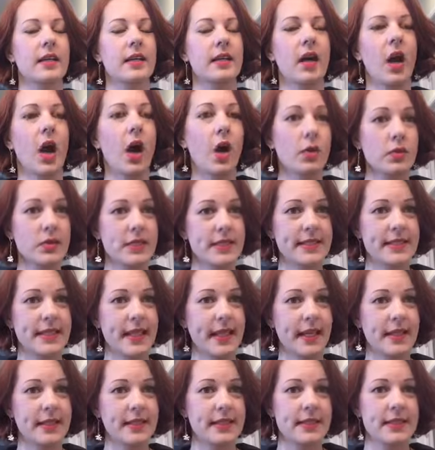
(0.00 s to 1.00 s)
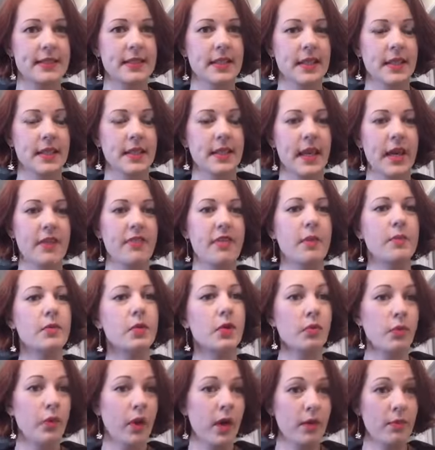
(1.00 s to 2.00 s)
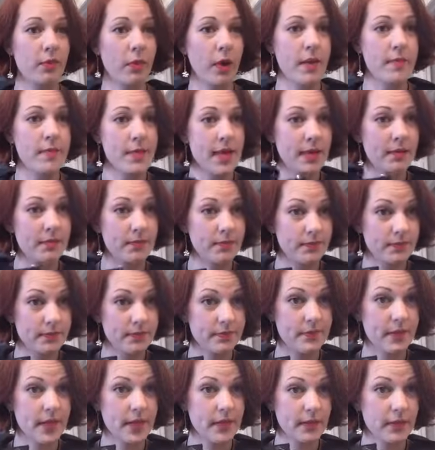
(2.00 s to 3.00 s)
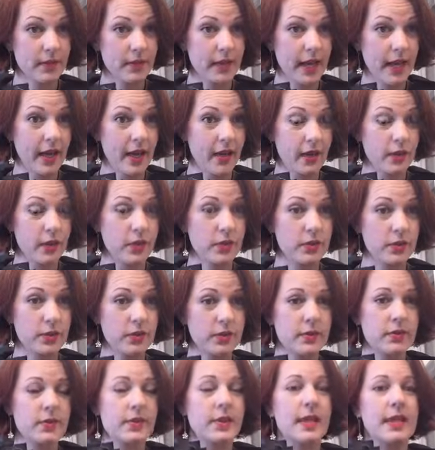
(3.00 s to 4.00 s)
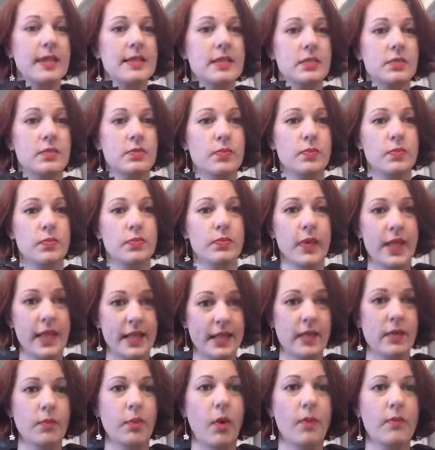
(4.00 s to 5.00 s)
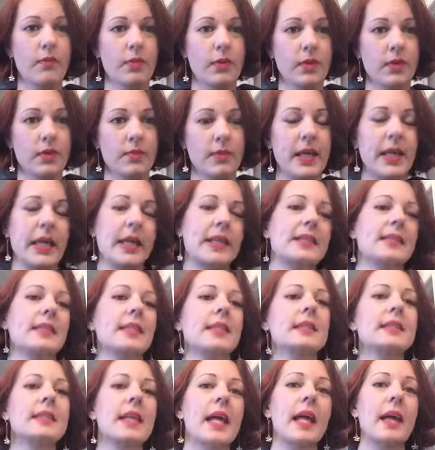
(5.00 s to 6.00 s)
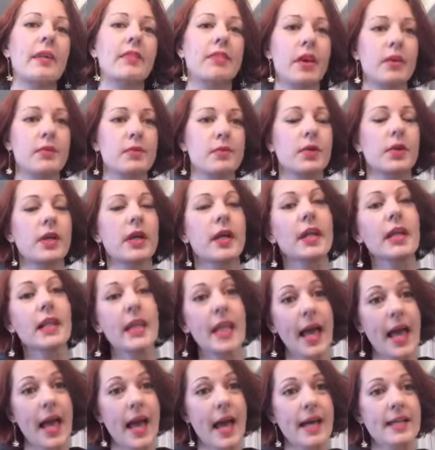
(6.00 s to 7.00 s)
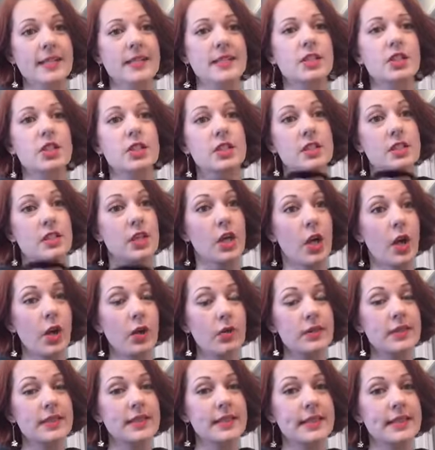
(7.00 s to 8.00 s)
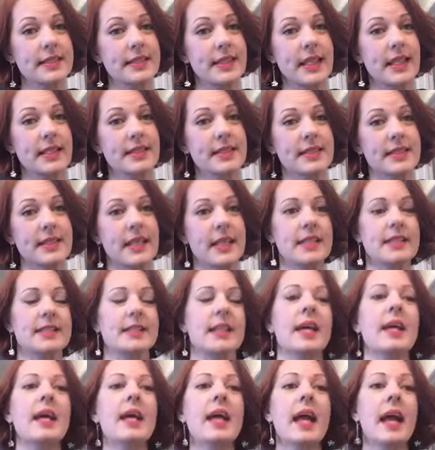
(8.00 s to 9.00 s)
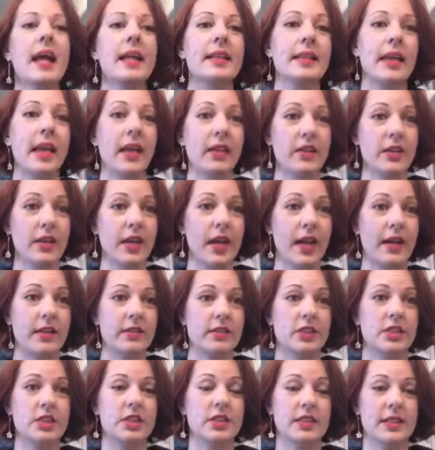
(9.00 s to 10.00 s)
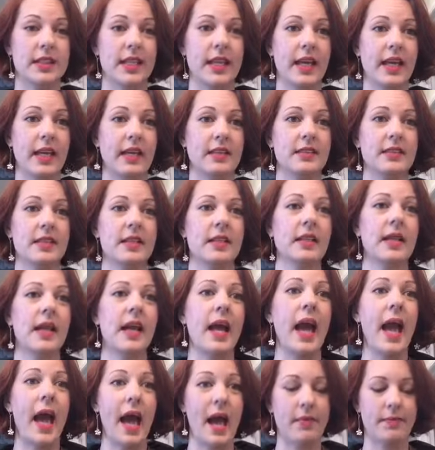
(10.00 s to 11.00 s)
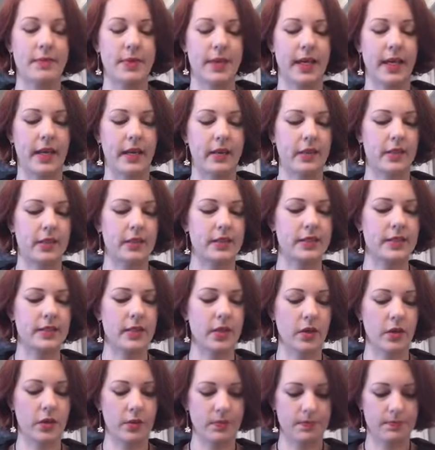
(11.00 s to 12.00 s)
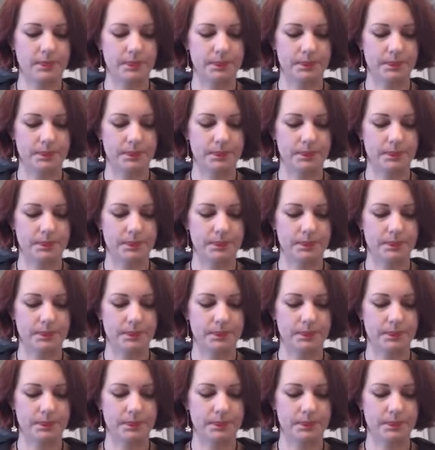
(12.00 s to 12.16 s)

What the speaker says: hostess, if I'm doing one appointment, the gal who is in the appointment with me gets this. And if I'm doing a class, just the hostess gets this and the other gals just get applicators. So